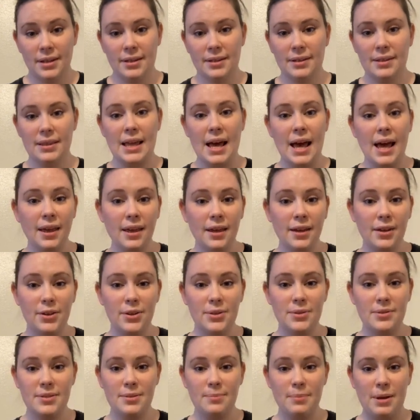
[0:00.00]
That
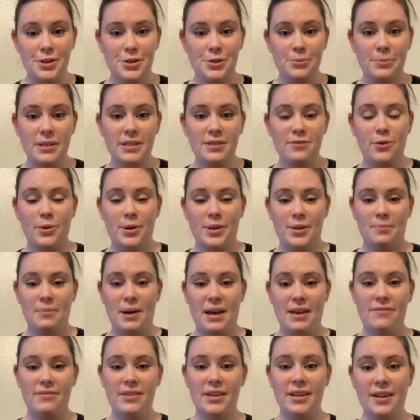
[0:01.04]
concludes the measurements for the
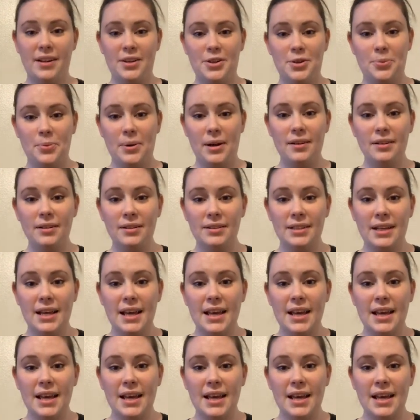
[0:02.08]
MyFit underwear.